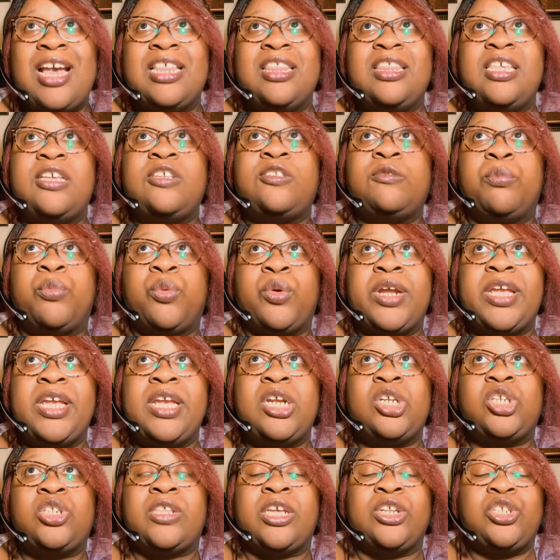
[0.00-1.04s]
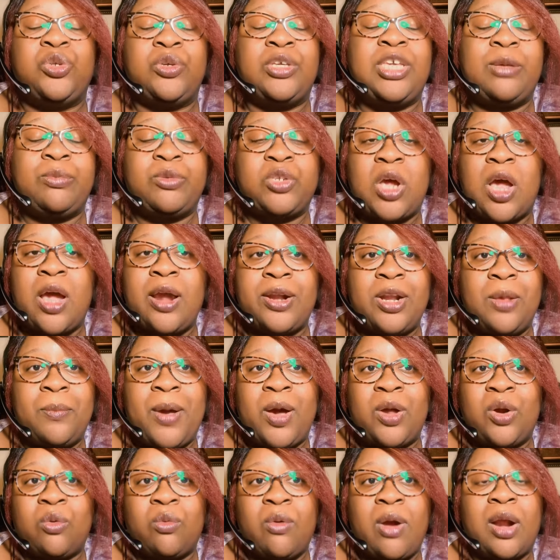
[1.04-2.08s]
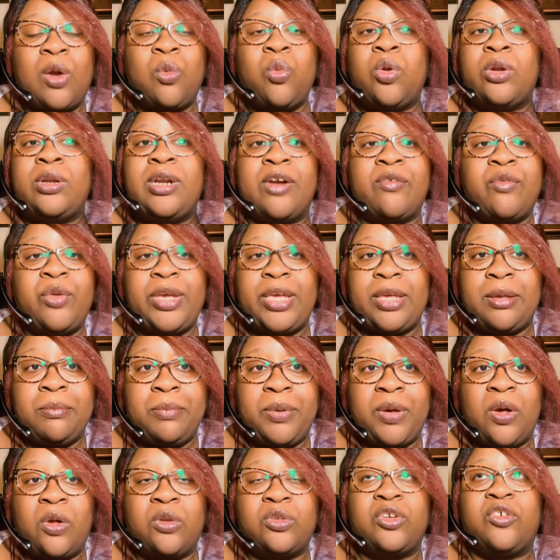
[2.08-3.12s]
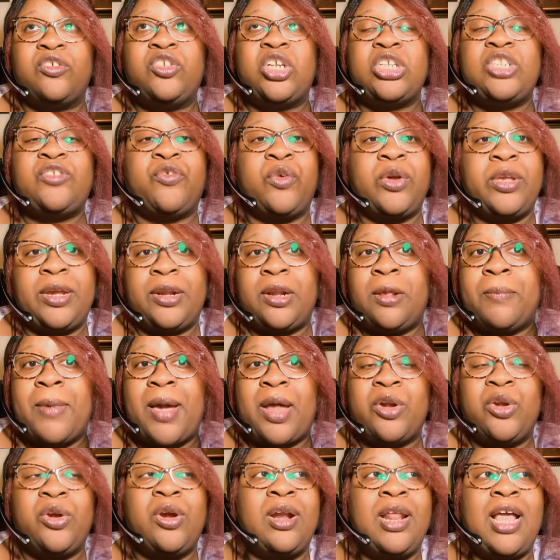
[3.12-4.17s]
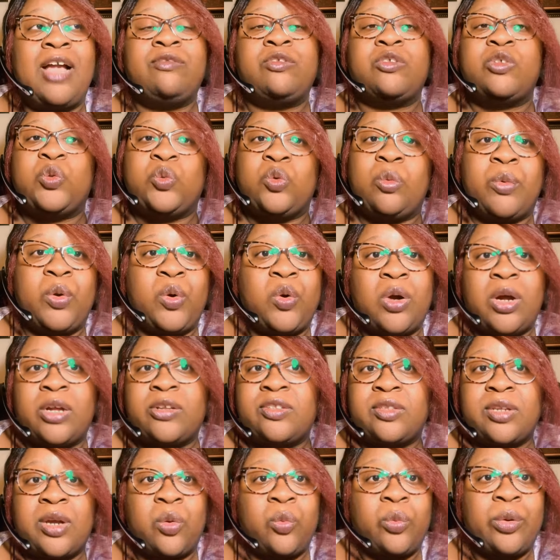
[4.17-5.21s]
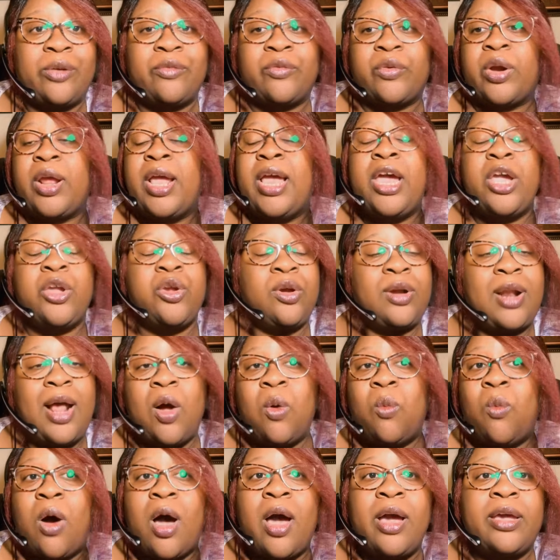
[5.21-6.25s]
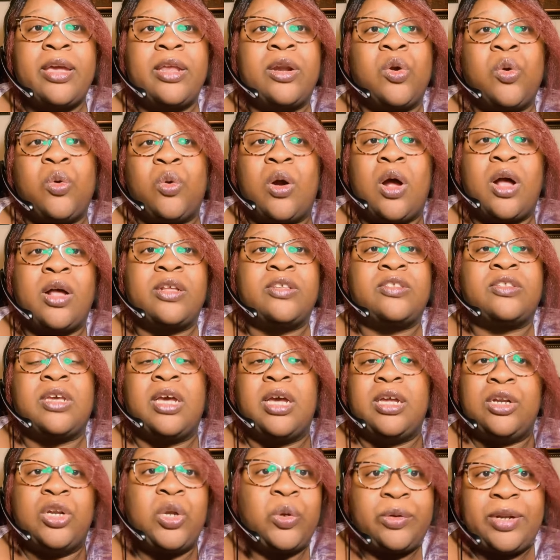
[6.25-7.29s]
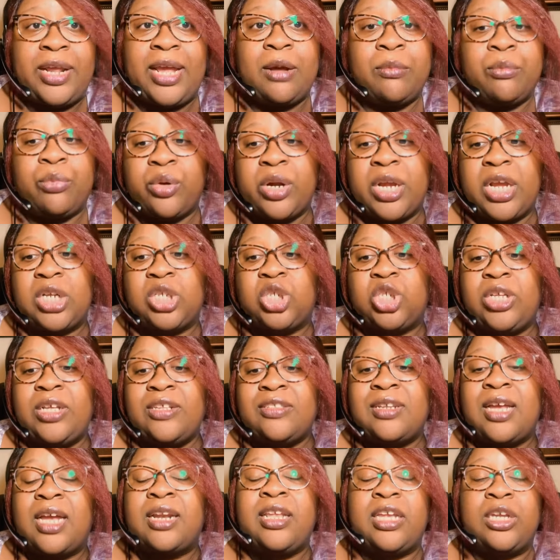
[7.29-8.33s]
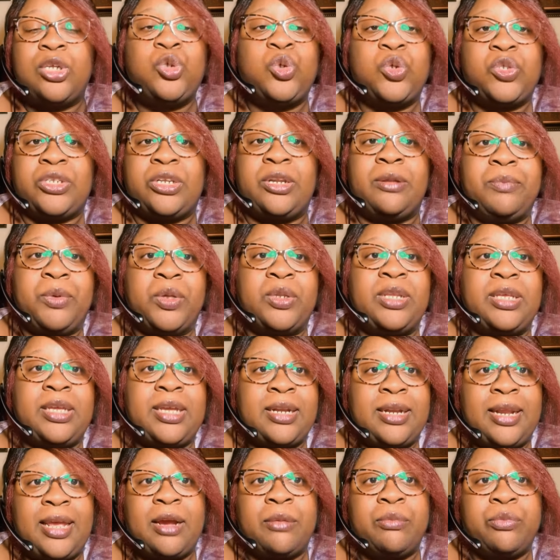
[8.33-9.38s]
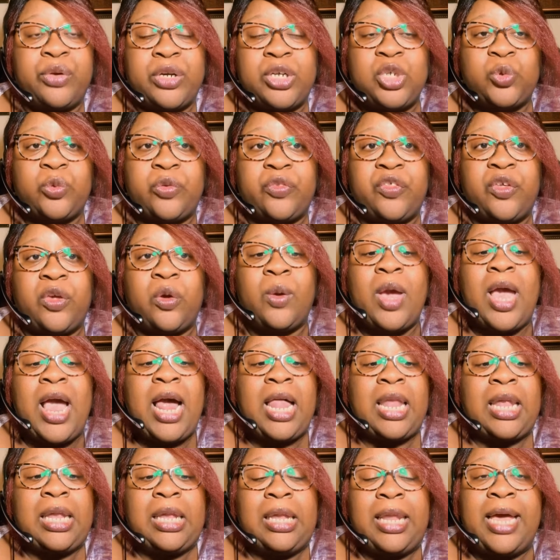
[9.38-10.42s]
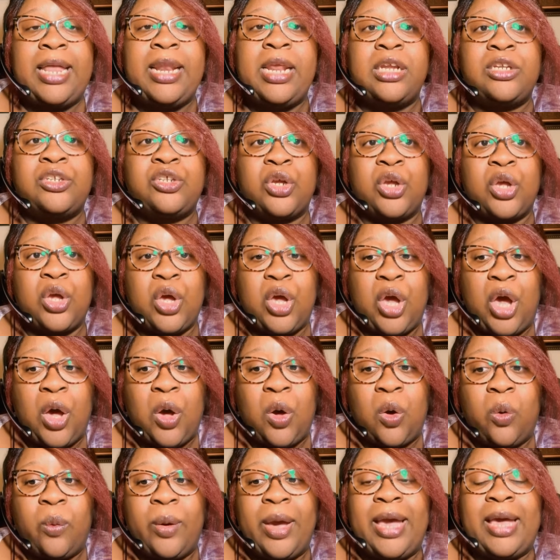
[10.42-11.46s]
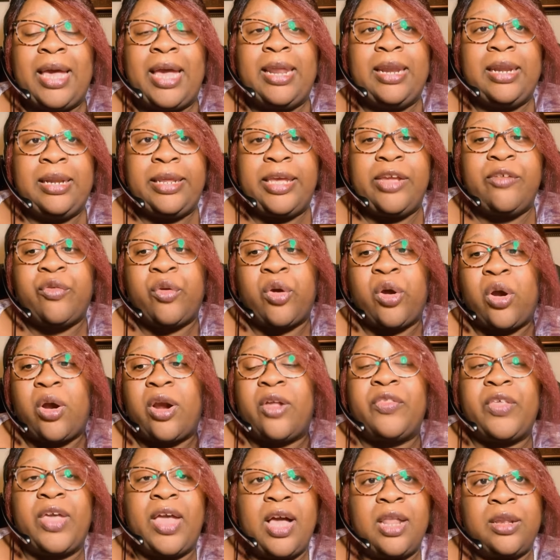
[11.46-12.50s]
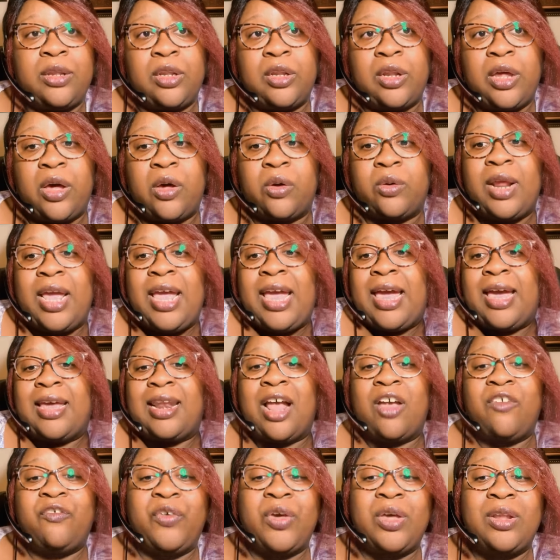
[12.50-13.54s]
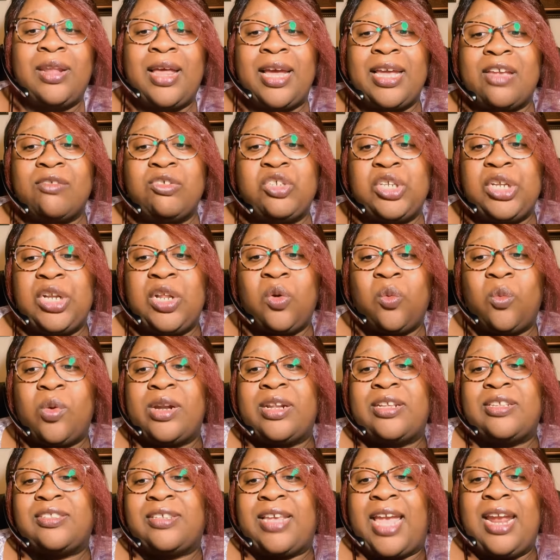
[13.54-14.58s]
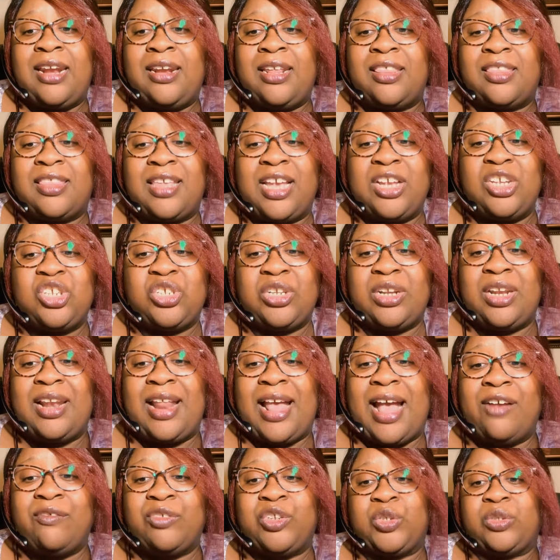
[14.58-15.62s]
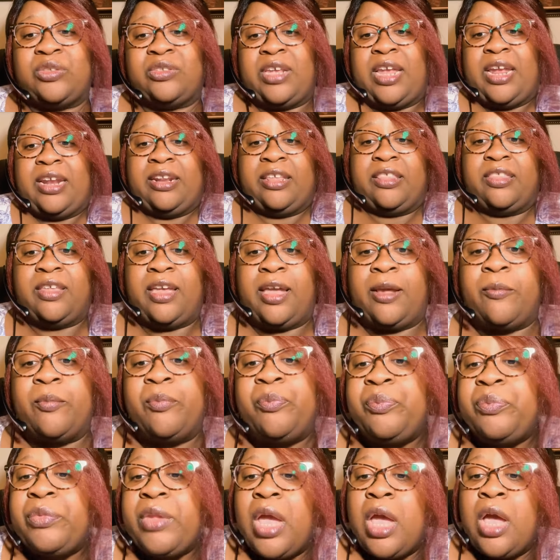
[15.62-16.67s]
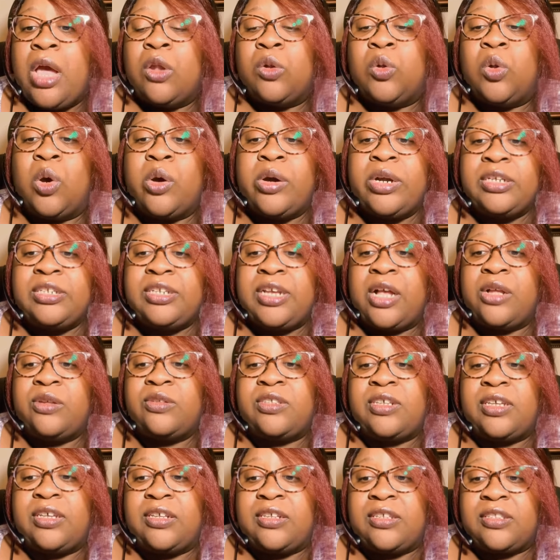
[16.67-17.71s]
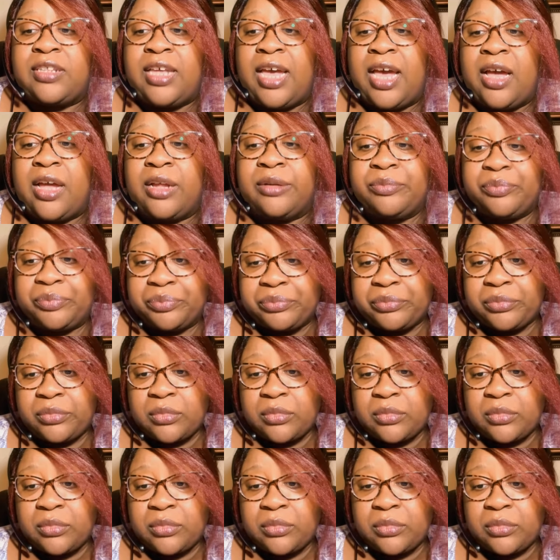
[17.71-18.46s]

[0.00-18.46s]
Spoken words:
This bridge that you keep talking about, Orion, will never get built. Just forget about it. You're going to have to swim across that river. You're not walking across no damn bridge. She's not interested in building a damn bridge with you. Let it go and leave her the hell alone. And I felt like if she didn't want to say anything, she didn't have to say anything. Lauren tells us that